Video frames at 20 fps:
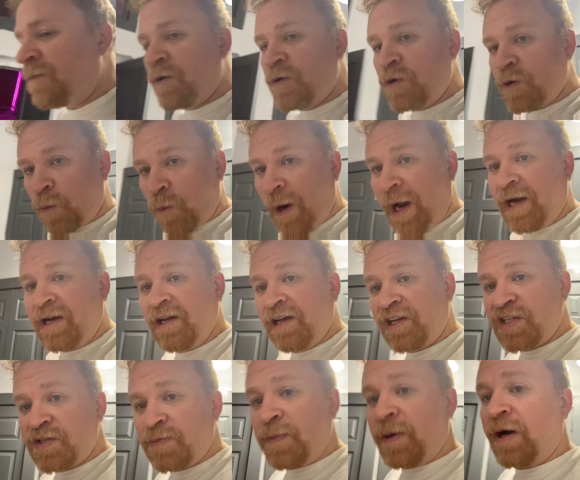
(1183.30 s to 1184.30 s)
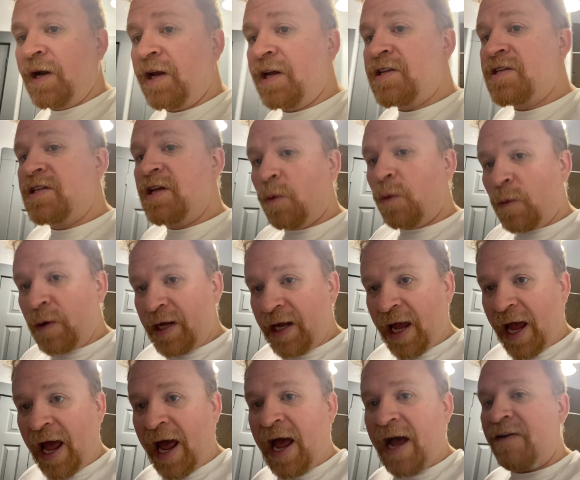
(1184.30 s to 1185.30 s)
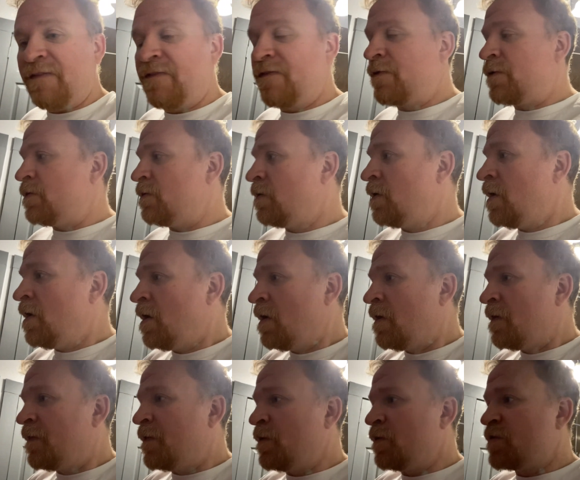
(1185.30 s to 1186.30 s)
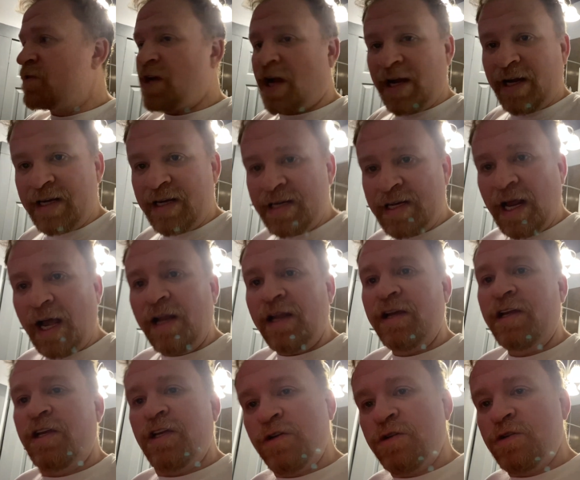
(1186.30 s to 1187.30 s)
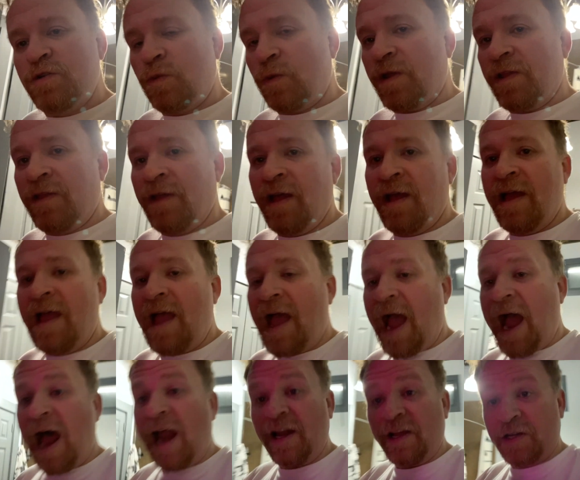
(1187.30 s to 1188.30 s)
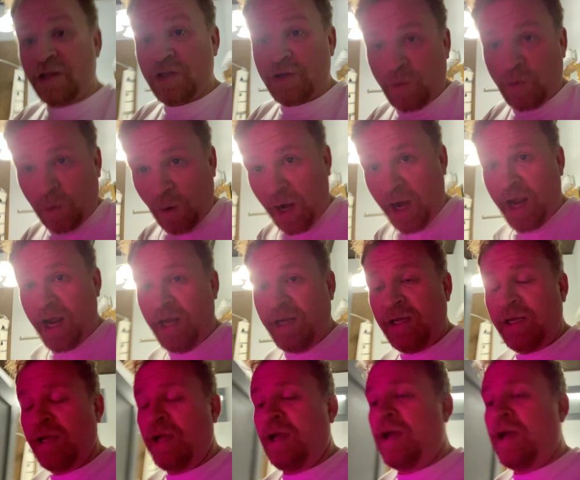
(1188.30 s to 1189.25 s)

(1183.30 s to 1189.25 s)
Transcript: the direct experience that we have through psychedelic use with Alex Gray